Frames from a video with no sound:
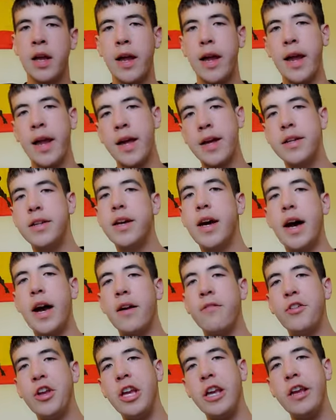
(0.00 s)
and
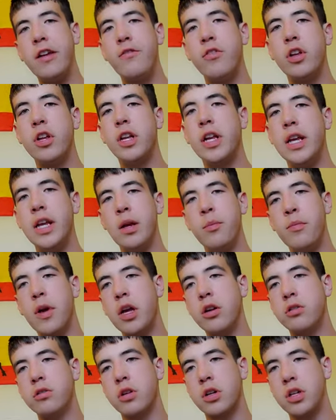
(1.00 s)
I've even
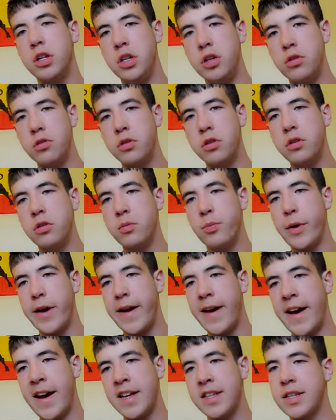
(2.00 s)
emailed YouTube
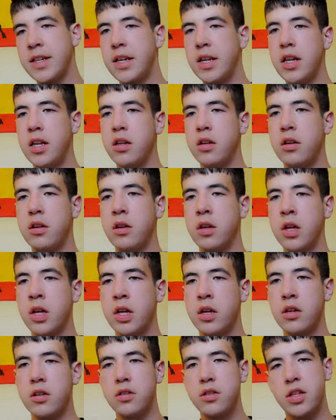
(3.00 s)
asking,
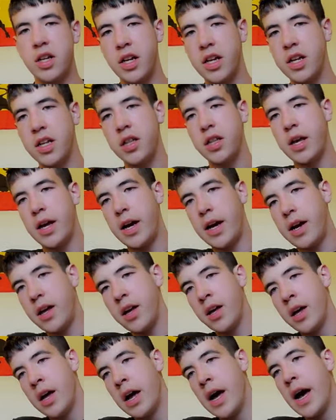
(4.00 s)
saying that